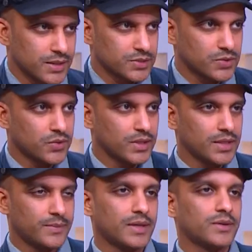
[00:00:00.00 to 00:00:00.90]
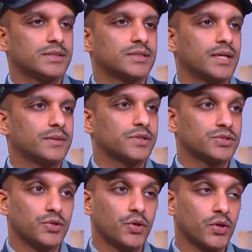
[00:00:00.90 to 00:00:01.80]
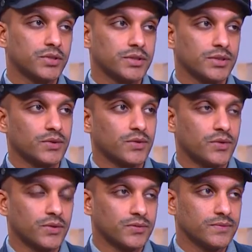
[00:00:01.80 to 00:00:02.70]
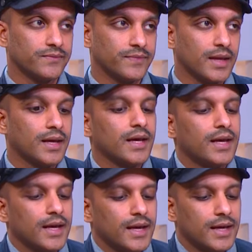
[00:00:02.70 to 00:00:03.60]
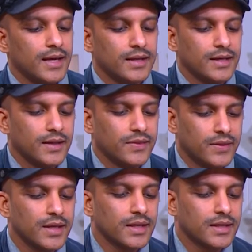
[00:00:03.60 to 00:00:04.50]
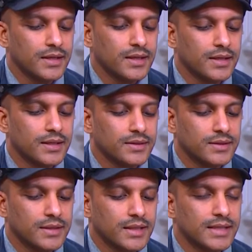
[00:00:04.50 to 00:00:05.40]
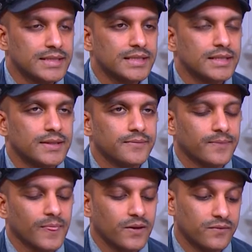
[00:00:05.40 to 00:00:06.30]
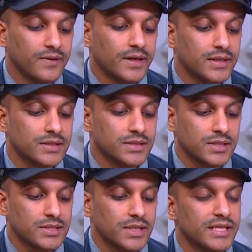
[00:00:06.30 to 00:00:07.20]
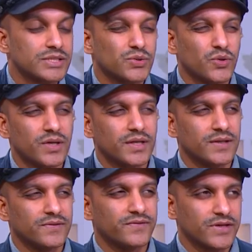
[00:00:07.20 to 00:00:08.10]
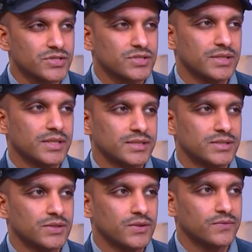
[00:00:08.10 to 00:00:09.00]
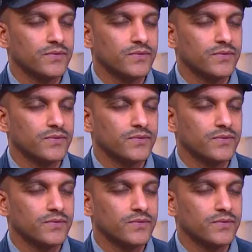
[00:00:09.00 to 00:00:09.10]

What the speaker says: story about a time that's not your own? And I think the idea of writing such historical fiction, as it's known,